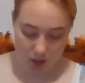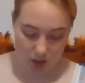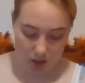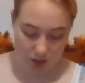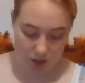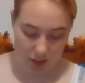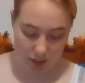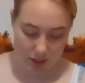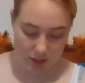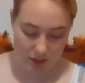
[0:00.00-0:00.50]

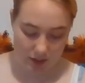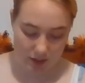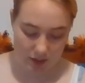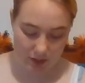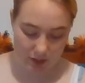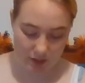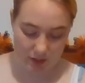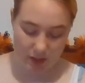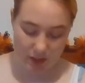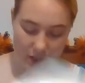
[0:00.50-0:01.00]
Let's
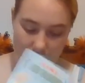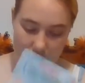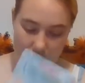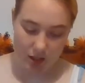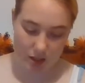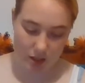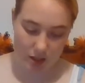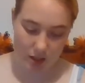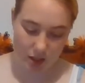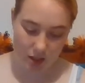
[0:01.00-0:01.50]

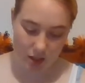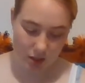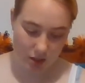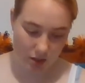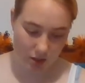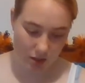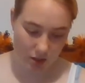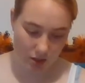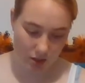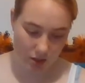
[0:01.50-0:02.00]
see.
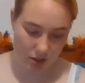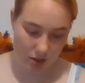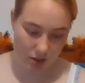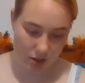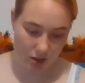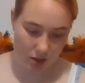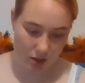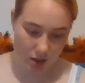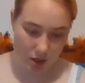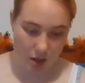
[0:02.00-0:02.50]

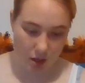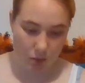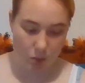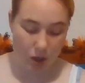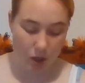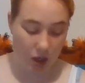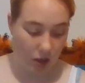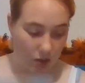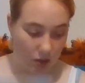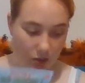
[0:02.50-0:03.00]

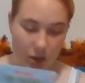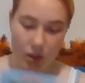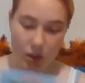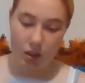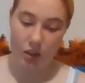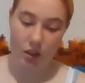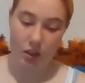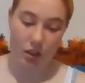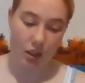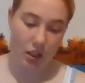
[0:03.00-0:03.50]
Well,
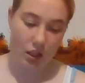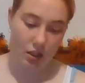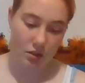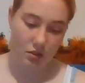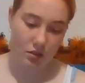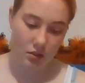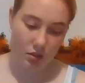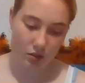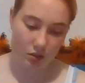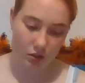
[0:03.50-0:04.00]

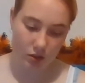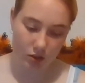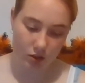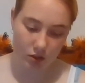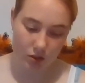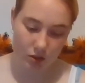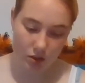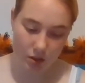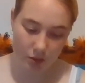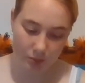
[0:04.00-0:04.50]
that's not
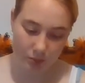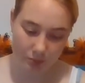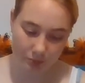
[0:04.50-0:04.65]
good.